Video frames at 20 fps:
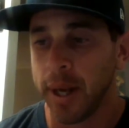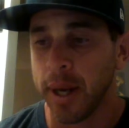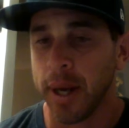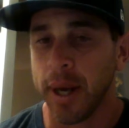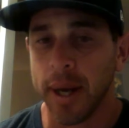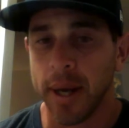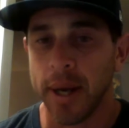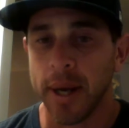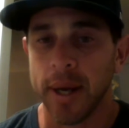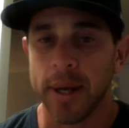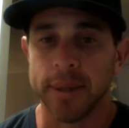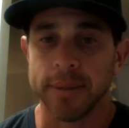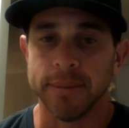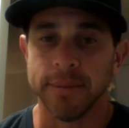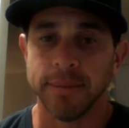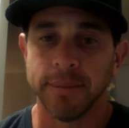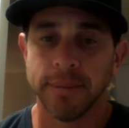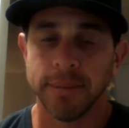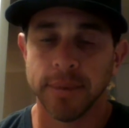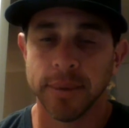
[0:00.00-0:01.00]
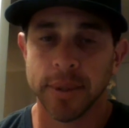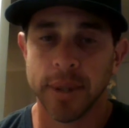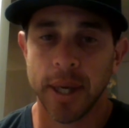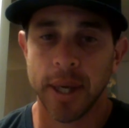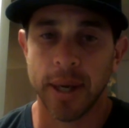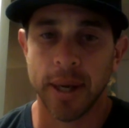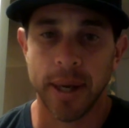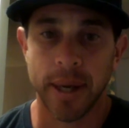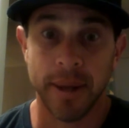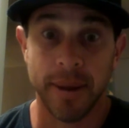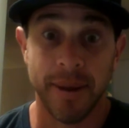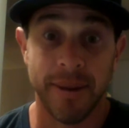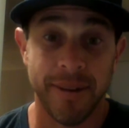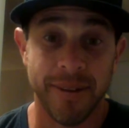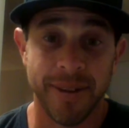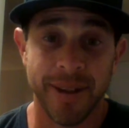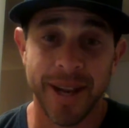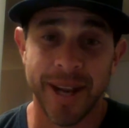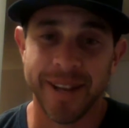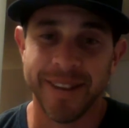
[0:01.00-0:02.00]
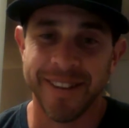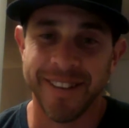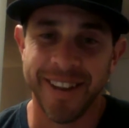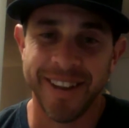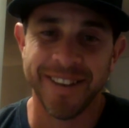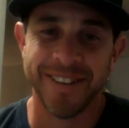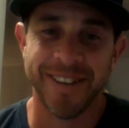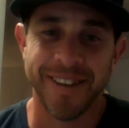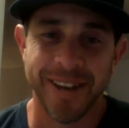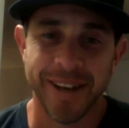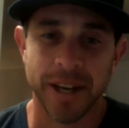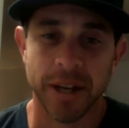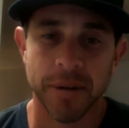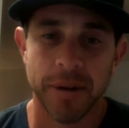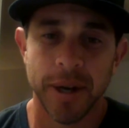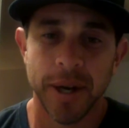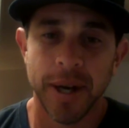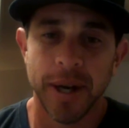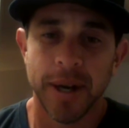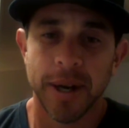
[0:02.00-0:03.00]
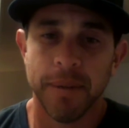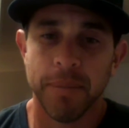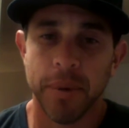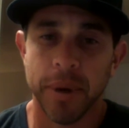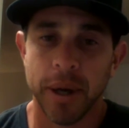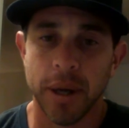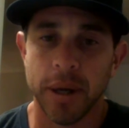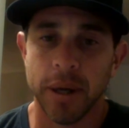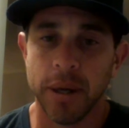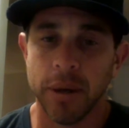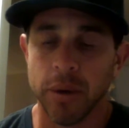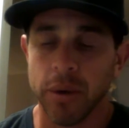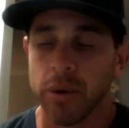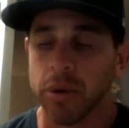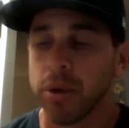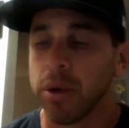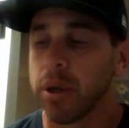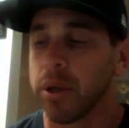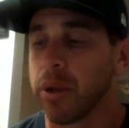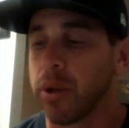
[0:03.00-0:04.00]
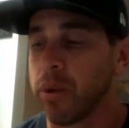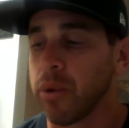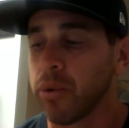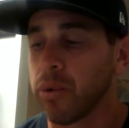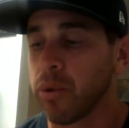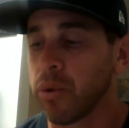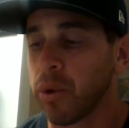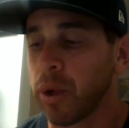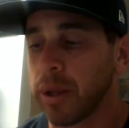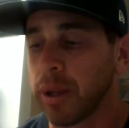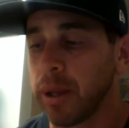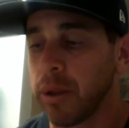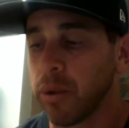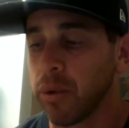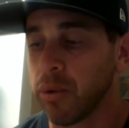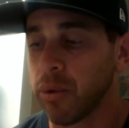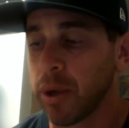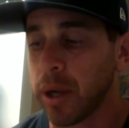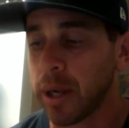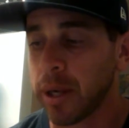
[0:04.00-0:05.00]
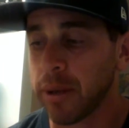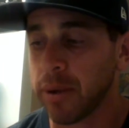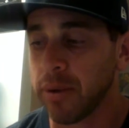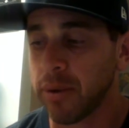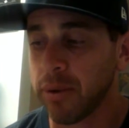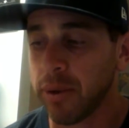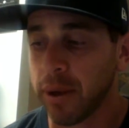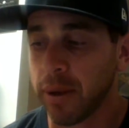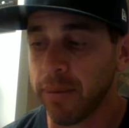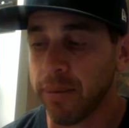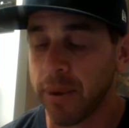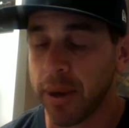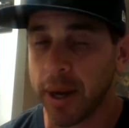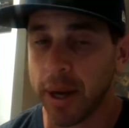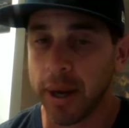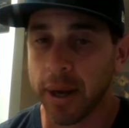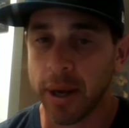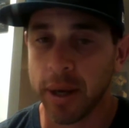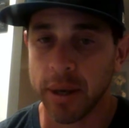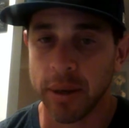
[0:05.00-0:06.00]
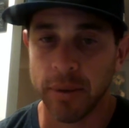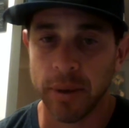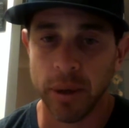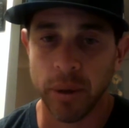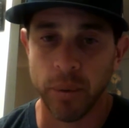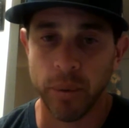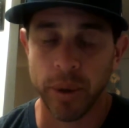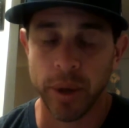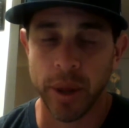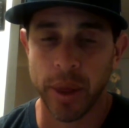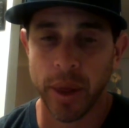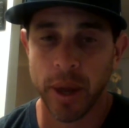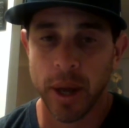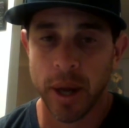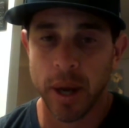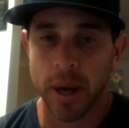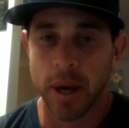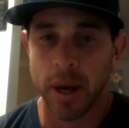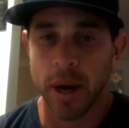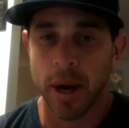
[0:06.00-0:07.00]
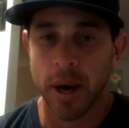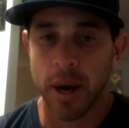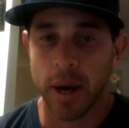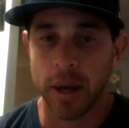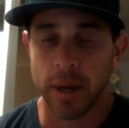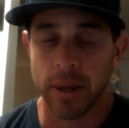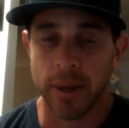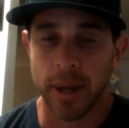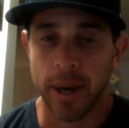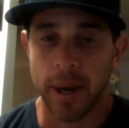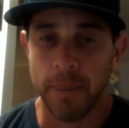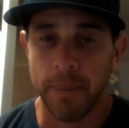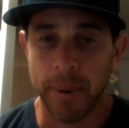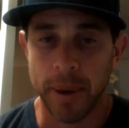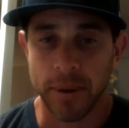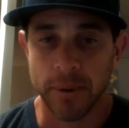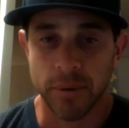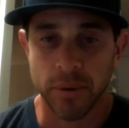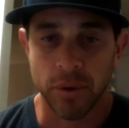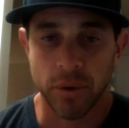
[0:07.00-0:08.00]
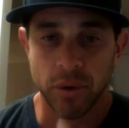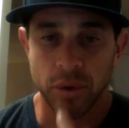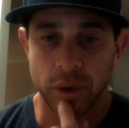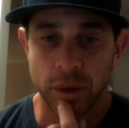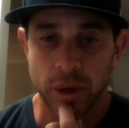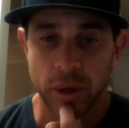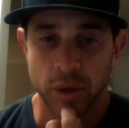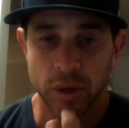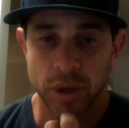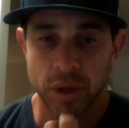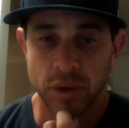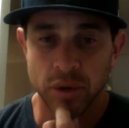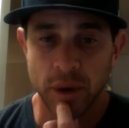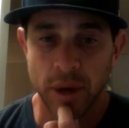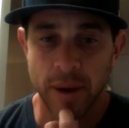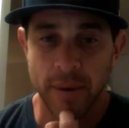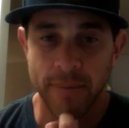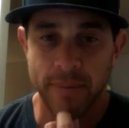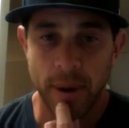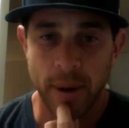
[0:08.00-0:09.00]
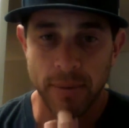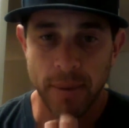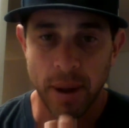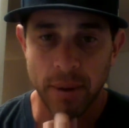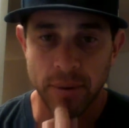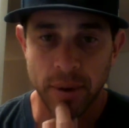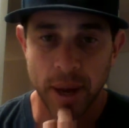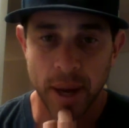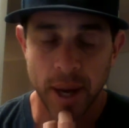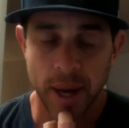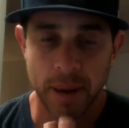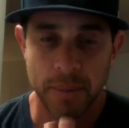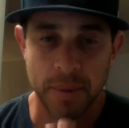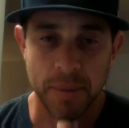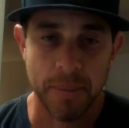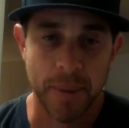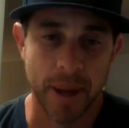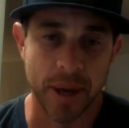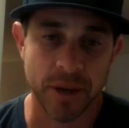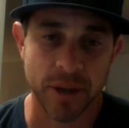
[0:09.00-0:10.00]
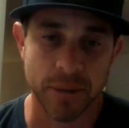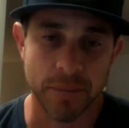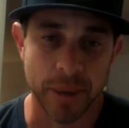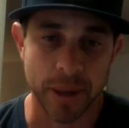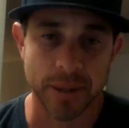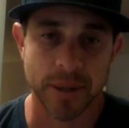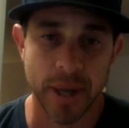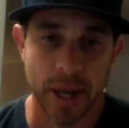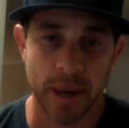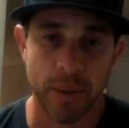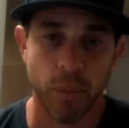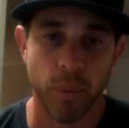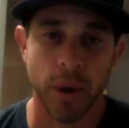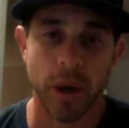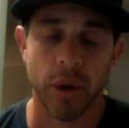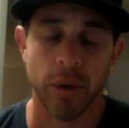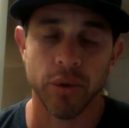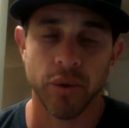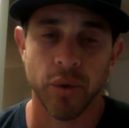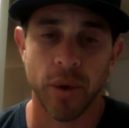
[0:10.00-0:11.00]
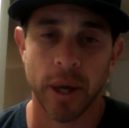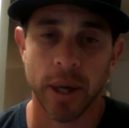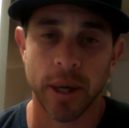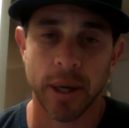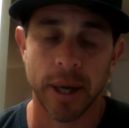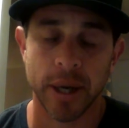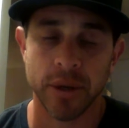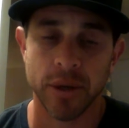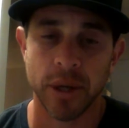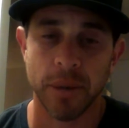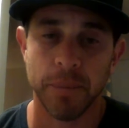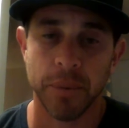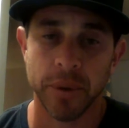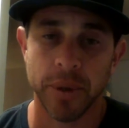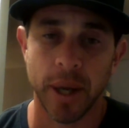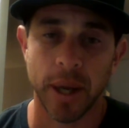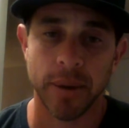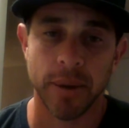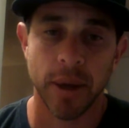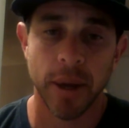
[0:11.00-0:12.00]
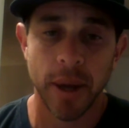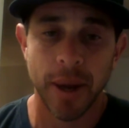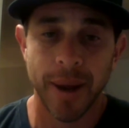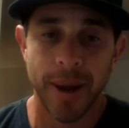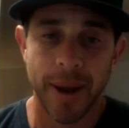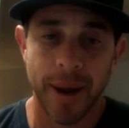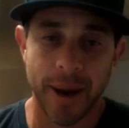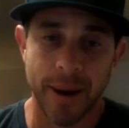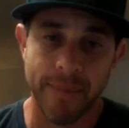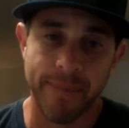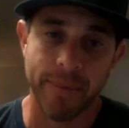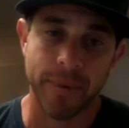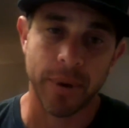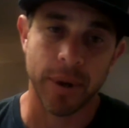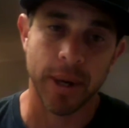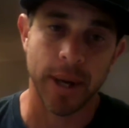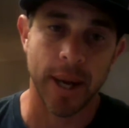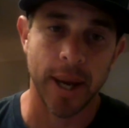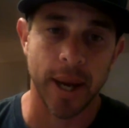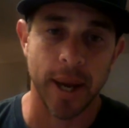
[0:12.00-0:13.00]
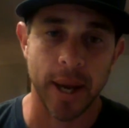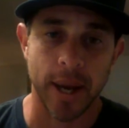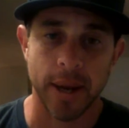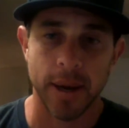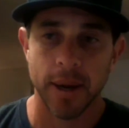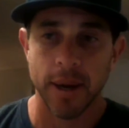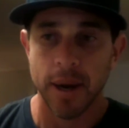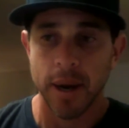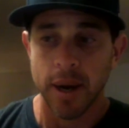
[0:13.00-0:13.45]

um, kind of like the Daisiac. But I think those kind of the stuff that I kind of deal with on a daily basis. I'm just trying to find that time and managing my time well, so I can actually put that effort and